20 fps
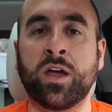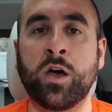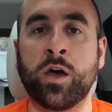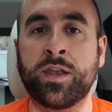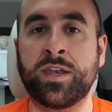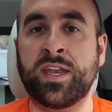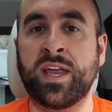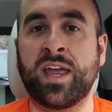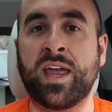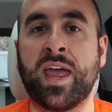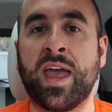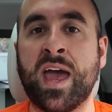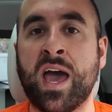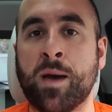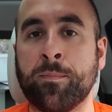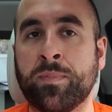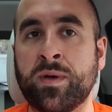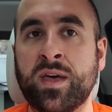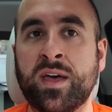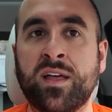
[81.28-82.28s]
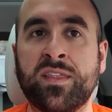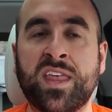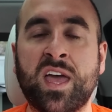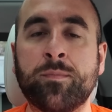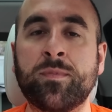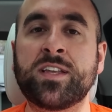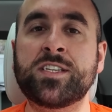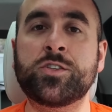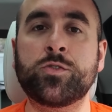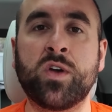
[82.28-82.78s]
Hyundai app.
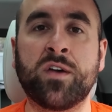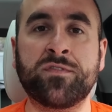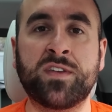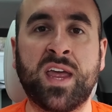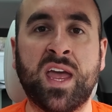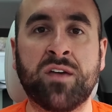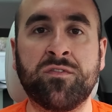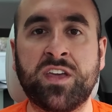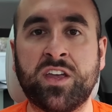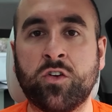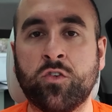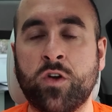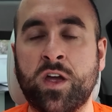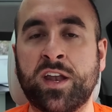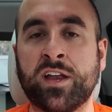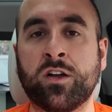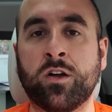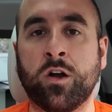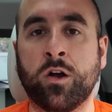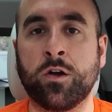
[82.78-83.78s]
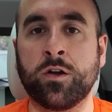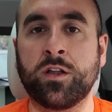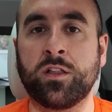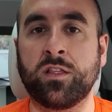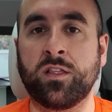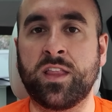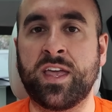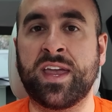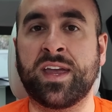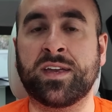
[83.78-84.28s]
That means you have to have a credit card
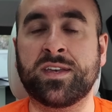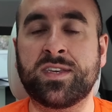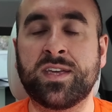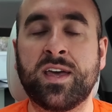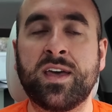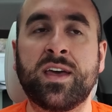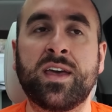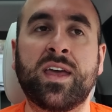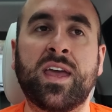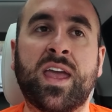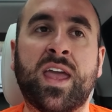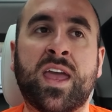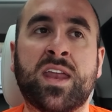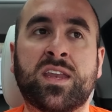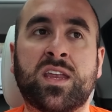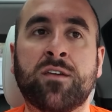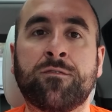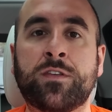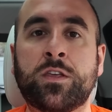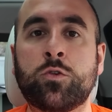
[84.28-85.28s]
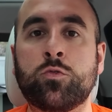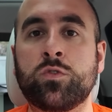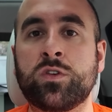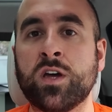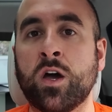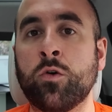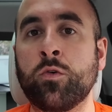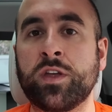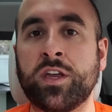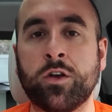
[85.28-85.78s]
linked. And if you
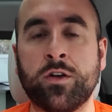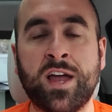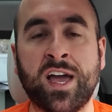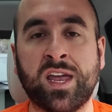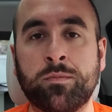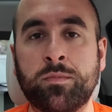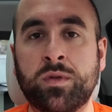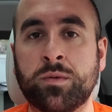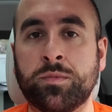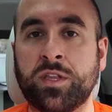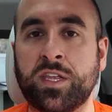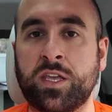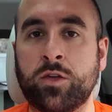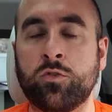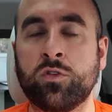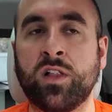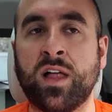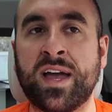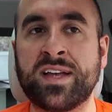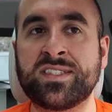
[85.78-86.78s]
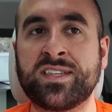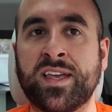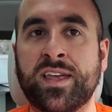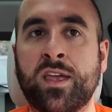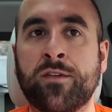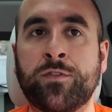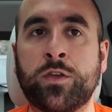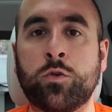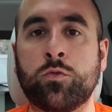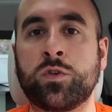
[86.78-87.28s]
don't, you're going to be able to utilize
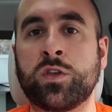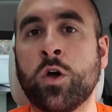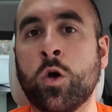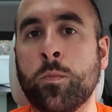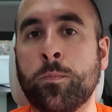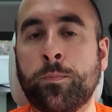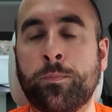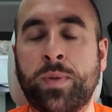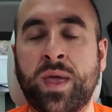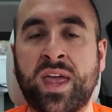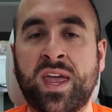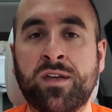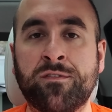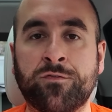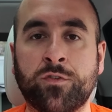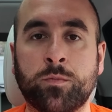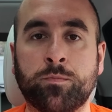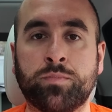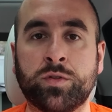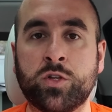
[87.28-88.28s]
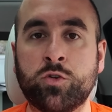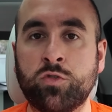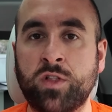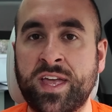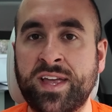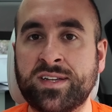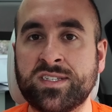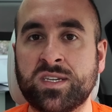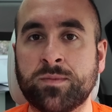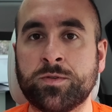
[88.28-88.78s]
it. If you don't pay for Blue
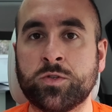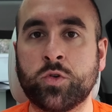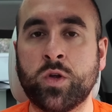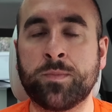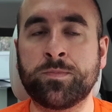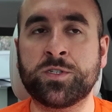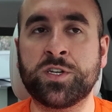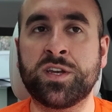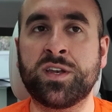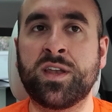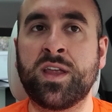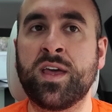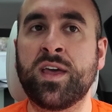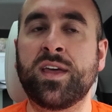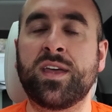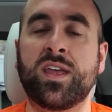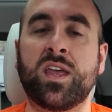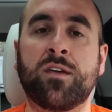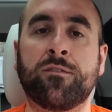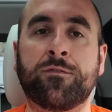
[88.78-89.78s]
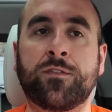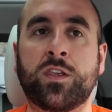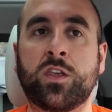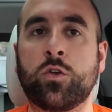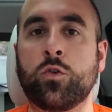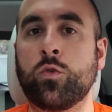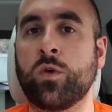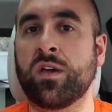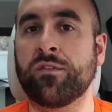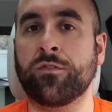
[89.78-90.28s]
Link subscription, if
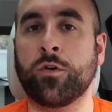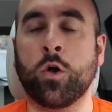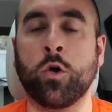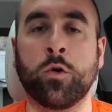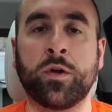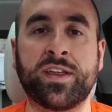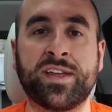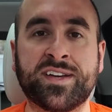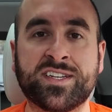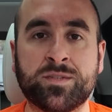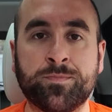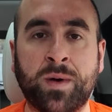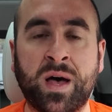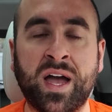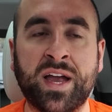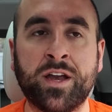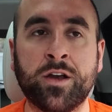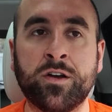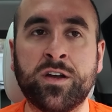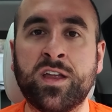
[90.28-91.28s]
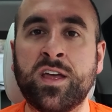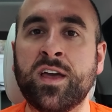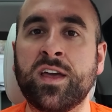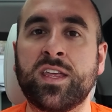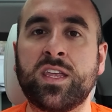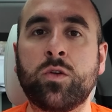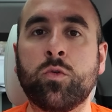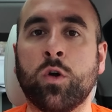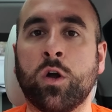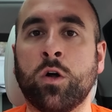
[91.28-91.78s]
you have already expired,
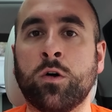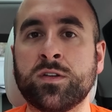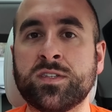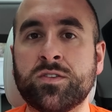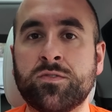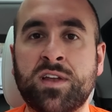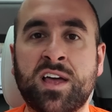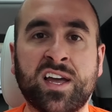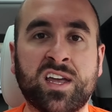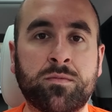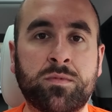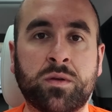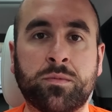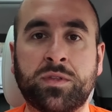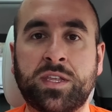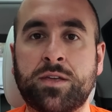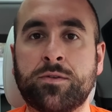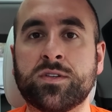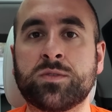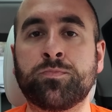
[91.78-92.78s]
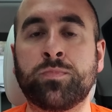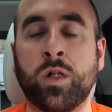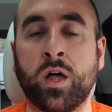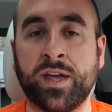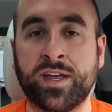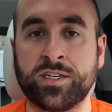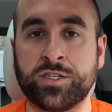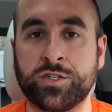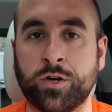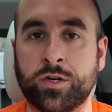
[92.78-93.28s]
you are also not going to be able to use
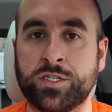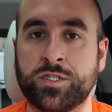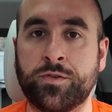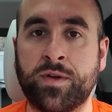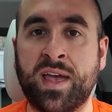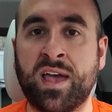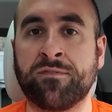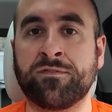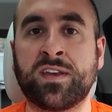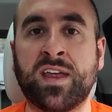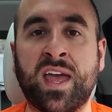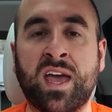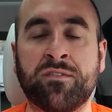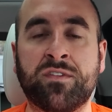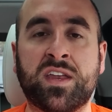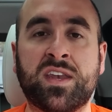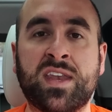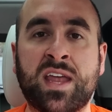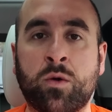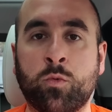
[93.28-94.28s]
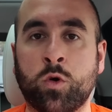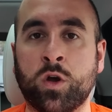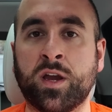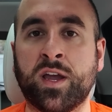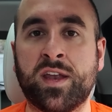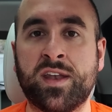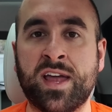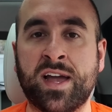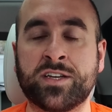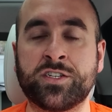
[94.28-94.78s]
plug-in charge. You have to have a network
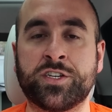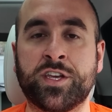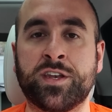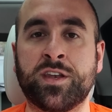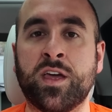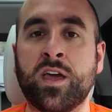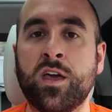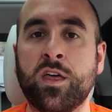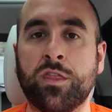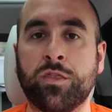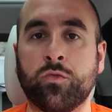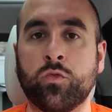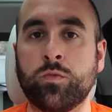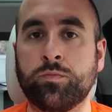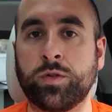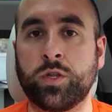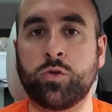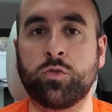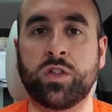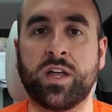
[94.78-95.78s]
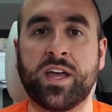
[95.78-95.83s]
connection through Blue